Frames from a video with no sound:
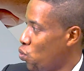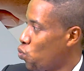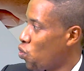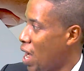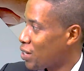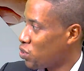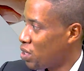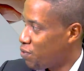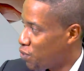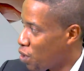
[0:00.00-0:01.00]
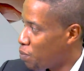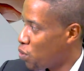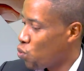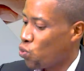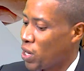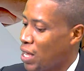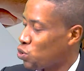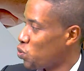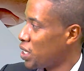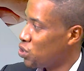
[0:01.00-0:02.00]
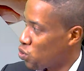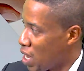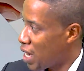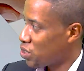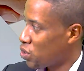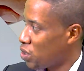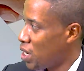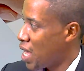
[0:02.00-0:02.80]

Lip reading: will actually flop, will now swing into action.